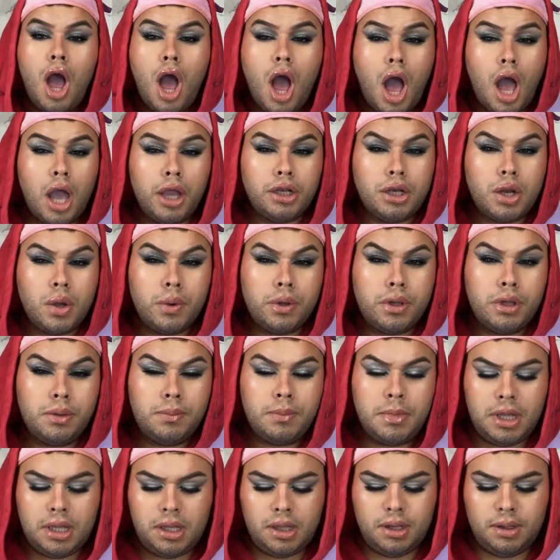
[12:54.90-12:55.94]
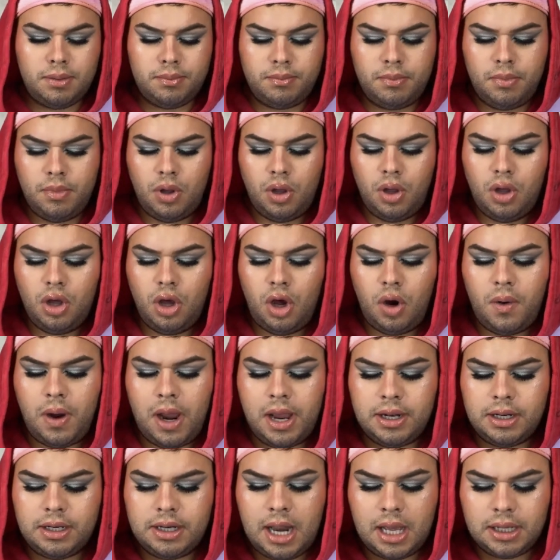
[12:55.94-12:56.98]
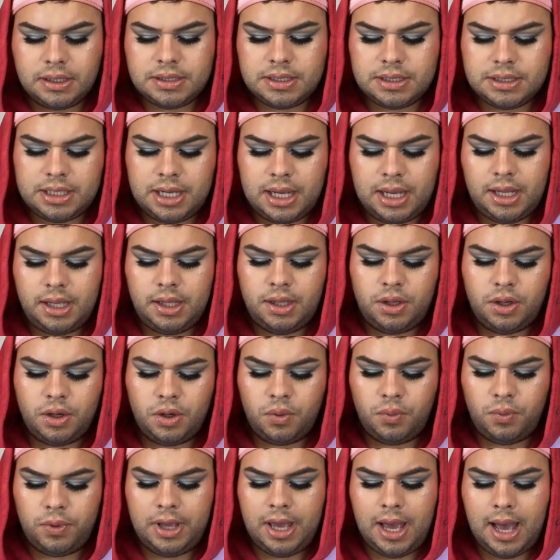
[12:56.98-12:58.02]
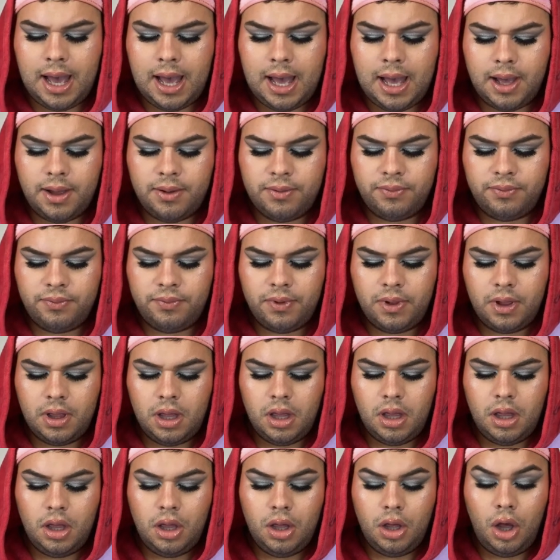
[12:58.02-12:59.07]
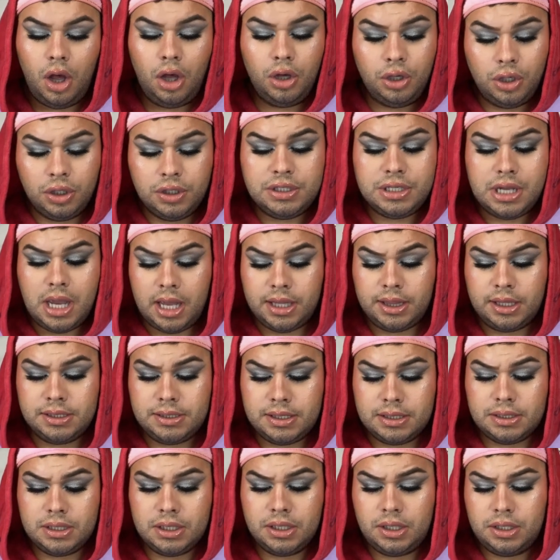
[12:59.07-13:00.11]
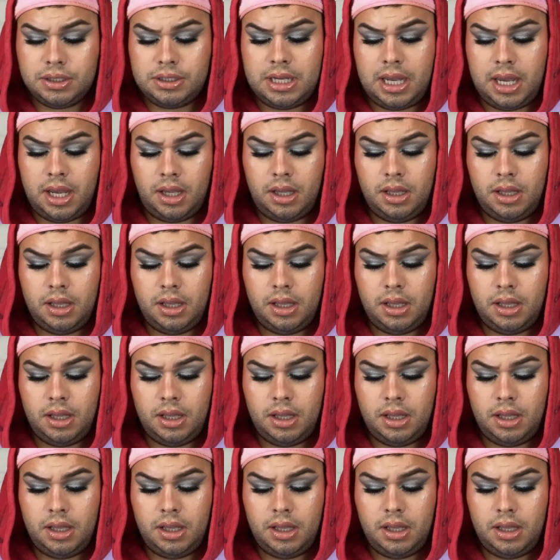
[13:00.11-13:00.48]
I know what you mean. All right, next day here. We have a good day. This is a good day.